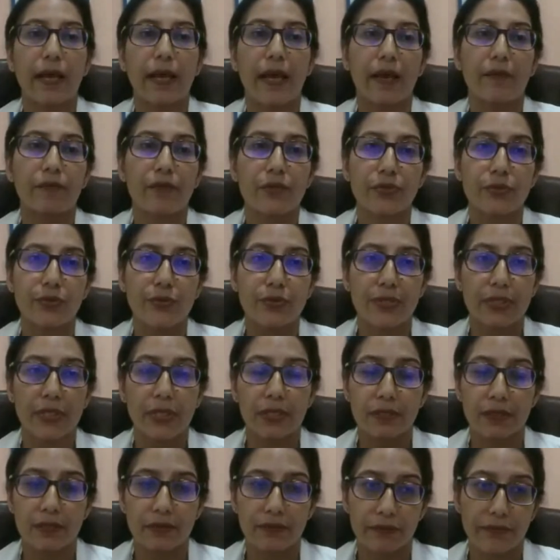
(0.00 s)
They can have
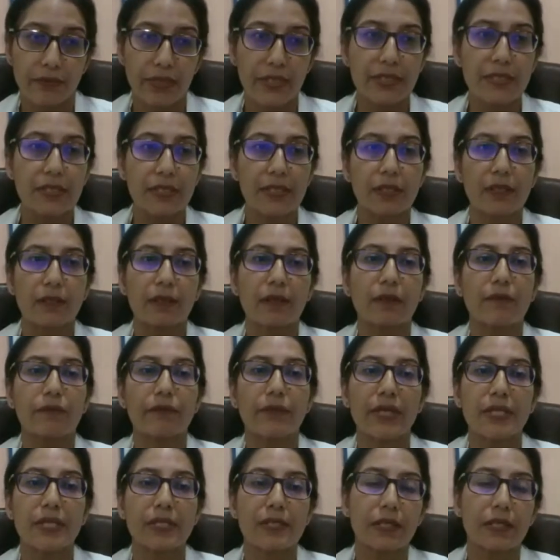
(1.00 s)
associated wheezing.